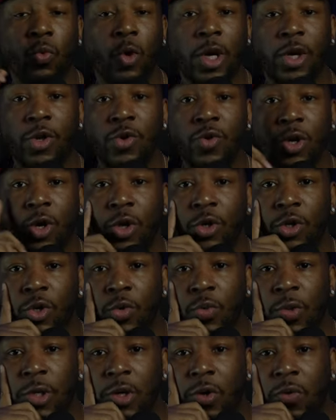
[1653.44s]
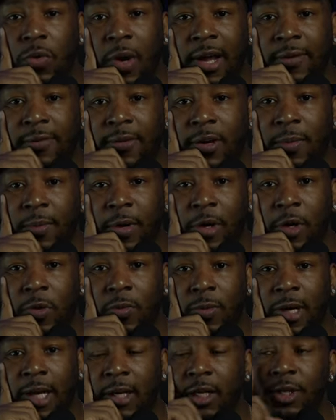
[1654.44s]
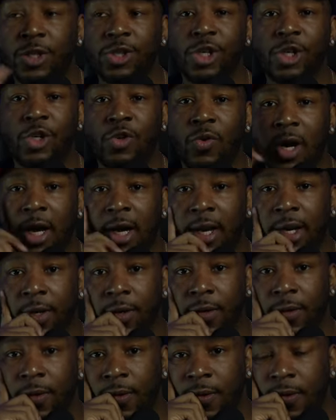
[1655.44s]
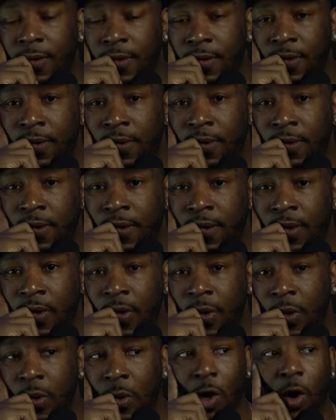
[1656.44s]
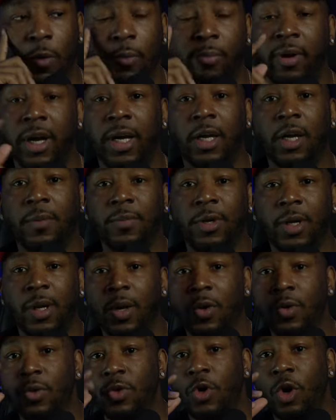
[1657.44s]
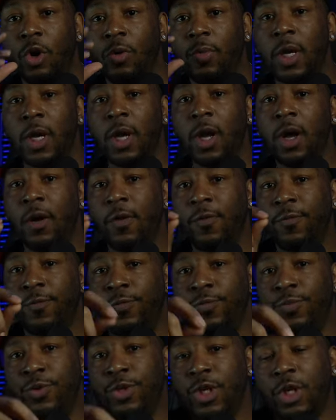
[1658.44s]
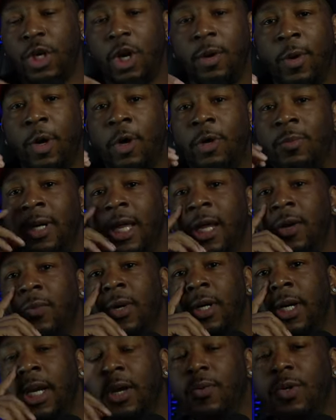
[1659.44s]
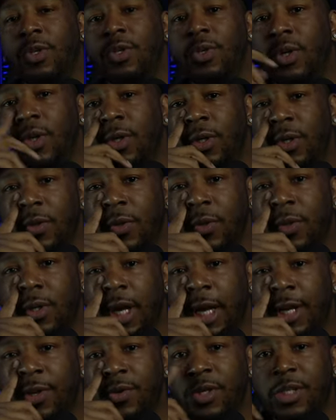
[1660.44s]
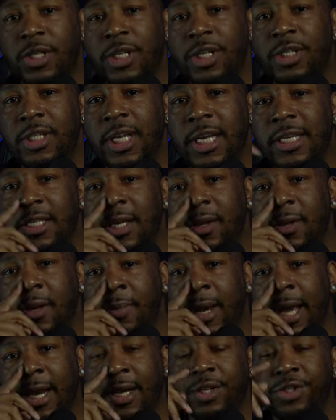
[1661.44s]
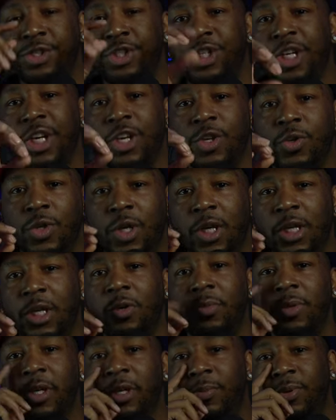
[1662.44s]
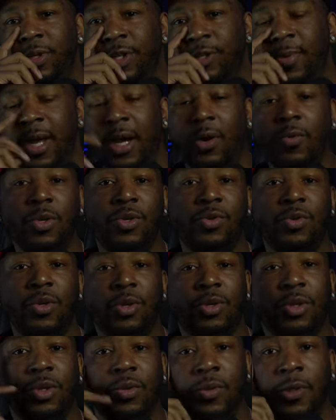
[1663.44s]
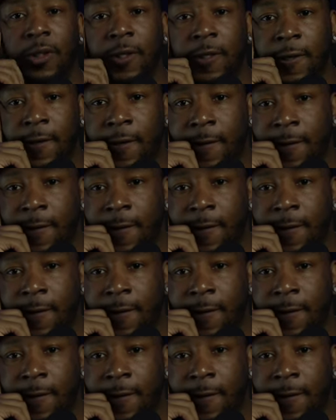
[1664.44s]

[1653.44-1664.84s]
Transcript: What are you going to do when your wife come home late cuz she trying you? You going to break up the whole you going to she come home late one day. What you gonna do? And you see, say something about it. She give you a little bit of pushback. What you gonna do?